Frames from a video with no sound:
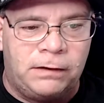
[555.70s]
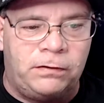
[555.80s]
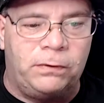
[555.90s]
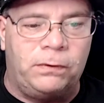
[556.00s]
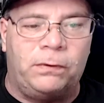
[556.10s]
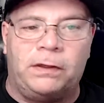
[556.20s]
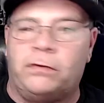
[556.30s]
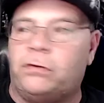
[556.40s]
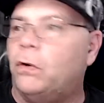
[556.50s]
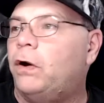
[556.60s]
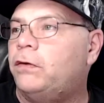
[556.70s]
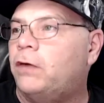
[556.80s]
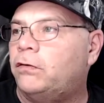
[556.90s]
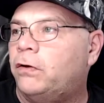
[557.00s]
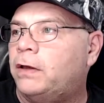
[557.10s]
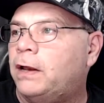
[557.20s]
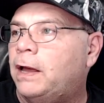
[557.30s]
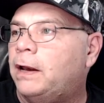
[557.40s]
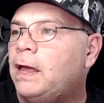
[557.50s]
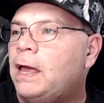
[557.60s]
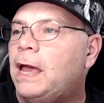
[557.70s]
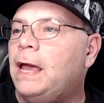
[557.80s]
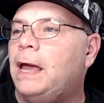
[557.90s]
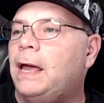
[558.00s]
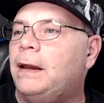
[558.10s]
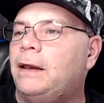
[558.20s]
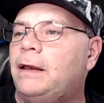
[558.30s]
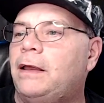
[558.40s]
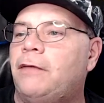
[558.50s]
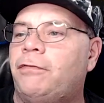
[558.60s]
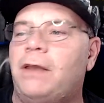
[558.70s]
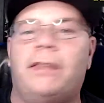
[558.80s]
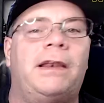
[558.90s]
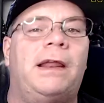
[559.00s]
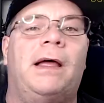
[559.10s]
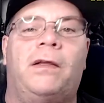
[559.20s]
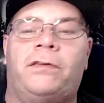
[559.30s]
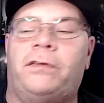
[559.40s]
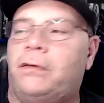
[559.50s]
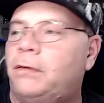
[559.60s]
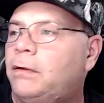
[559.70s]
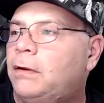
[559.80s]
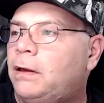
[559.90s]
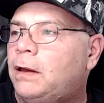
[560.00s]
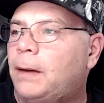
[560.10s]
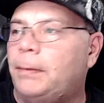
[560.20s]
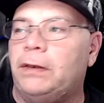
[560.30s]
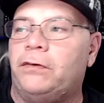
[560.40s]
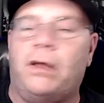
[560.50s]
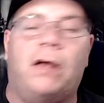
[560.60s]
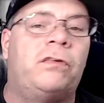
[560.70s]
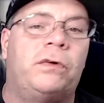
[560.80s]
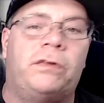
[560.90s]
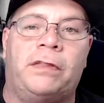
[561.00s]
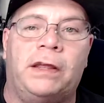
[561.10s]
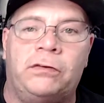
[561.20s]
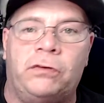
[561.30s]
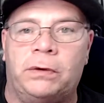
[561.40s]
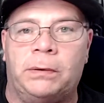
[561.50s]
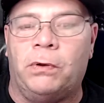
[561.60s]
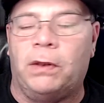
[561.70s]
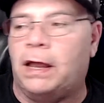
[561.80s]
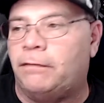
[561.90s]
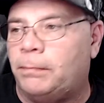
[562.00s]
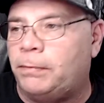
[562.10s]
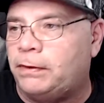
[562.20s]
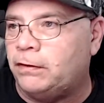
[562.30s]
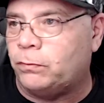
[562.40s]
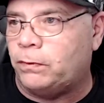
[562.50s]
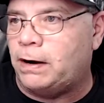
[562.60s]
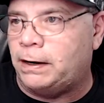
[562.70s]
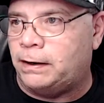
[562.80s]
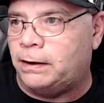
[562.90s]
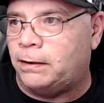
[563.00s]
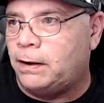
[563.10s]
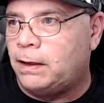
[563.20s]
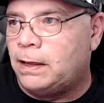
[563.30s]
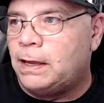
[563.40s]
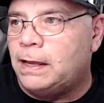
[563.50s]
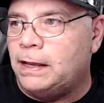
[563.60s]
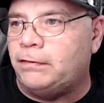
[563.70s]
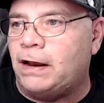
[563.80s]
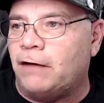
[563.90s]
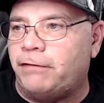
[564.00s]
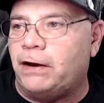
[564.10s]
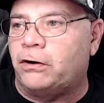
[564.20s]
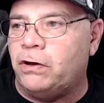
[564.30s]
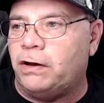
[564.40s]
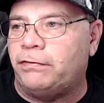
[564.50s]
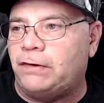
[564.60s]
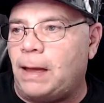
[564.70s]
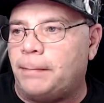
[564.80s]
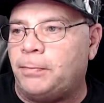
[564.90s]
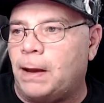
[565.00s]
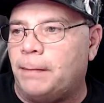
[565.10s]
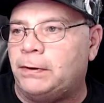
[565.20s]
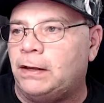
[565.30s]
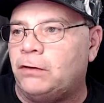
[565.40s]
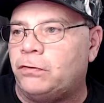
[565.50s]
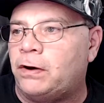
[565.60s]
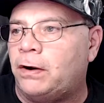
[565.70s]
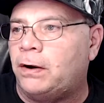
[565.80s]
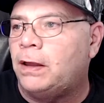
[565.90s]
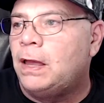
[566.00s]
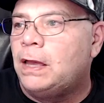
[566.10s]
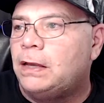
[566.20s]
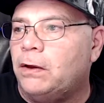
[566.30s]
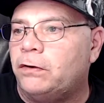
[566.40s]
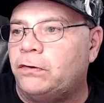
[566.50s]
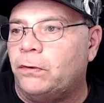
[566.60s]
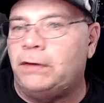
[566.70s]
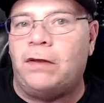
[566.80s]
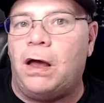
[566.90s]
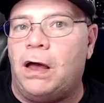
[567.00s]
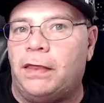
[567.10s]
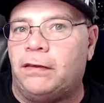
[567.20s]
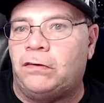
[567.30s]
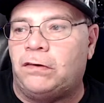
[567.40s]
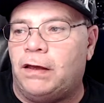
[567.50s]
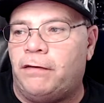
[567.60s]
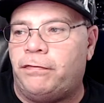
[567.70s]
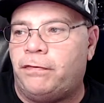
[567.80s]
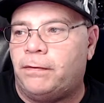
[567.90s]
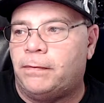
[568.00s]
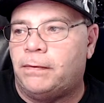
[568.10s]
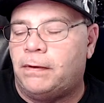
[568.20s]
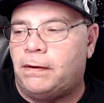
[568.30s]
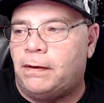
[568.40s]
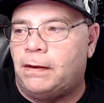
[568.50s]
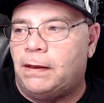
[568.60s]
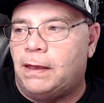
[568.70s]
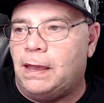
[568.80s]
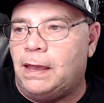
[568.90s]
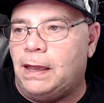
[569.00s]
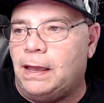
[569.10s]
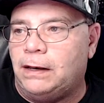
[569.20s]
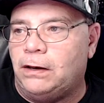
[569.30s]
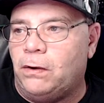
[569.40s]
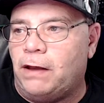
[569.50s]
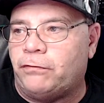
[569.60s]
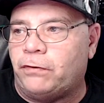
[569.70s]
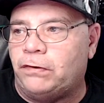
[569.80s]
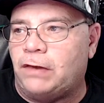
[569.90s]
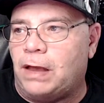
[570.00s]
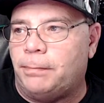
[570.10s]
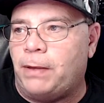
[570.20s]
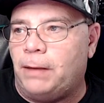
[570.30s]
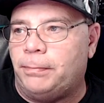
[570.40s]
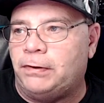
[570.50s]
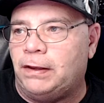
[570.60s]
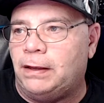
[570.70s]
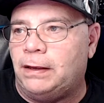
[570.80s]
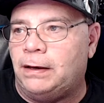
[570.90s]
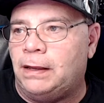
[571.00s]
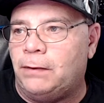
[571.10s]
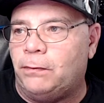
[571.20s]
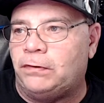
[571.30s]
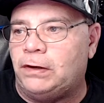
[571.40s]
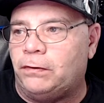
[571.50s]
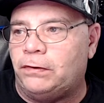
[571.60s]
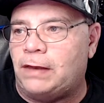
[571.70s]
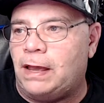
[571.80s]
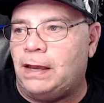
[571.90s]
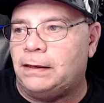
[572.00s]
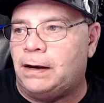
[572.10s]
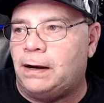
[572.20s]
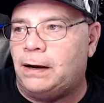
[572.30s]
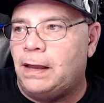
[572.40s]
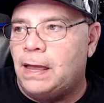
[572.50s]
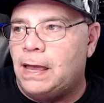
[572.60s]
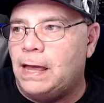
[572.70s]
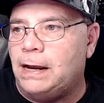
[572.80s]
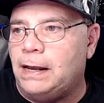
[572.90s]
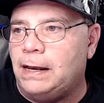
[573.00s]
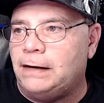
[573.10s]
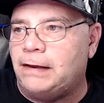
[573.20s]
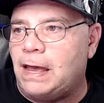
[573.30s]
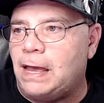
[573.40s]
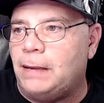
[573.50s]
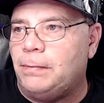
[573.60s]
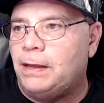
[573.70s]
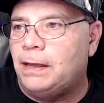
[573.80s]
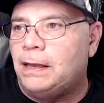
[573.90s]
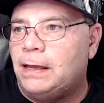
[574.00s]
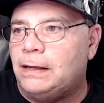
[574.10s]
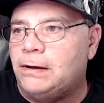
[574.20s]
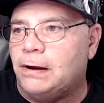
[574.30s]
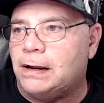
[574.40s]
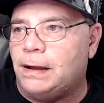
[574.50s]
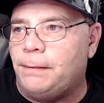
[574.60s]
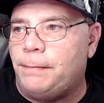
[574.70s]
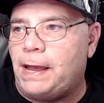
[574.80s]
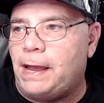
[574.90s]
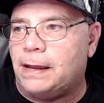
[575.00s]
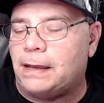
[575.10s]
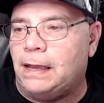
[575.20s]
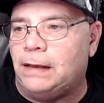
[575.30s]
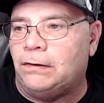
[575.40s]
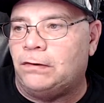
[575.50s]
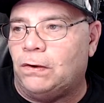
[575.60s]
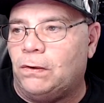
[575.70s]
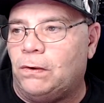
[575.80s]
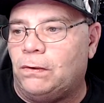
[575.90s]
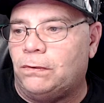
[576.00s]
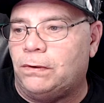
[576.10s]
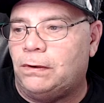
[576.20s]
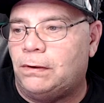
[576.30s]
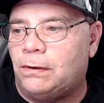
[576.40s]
to these stories I was looking at. And if nothing else... I mean, there's all sorts of things you pull out of it. This one right here hints at how Vader could have stopped Palpatine's return. You know, so he saw all this stuff, and he knew after he stopped Palpatine, he was, you know, he's dying there, and at any time, he could have come back and told